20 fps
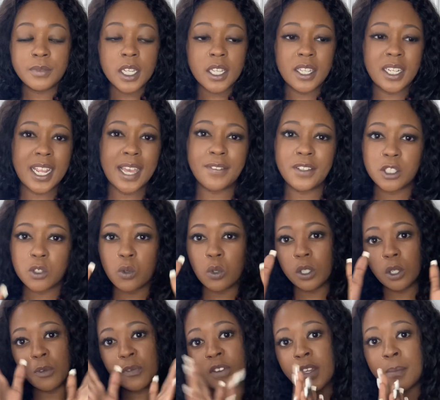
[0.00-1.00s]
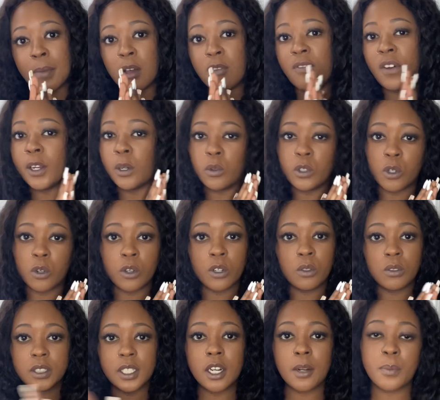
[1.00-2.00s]
And they have these cool little female funnel
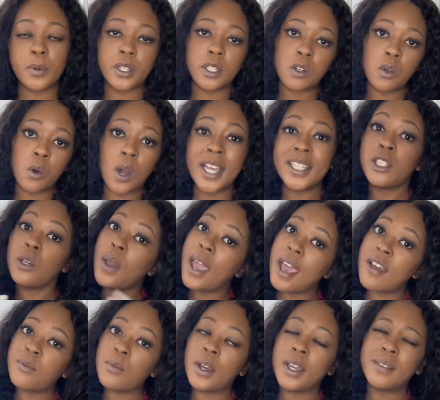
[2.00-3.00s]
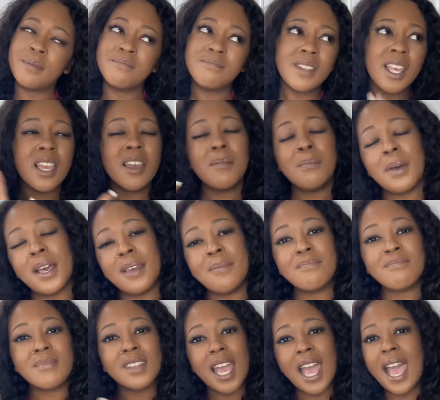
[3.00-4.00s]
urinals that are pretty cool. I do have one,
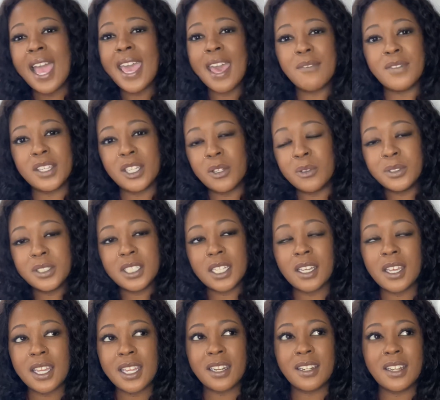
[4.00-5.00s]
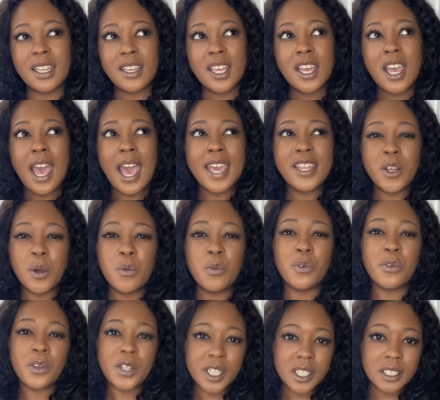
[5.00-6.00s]
but I haven't used it, and I don't
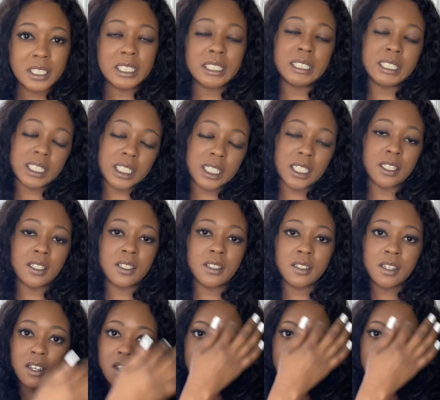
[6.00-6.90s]
really need it.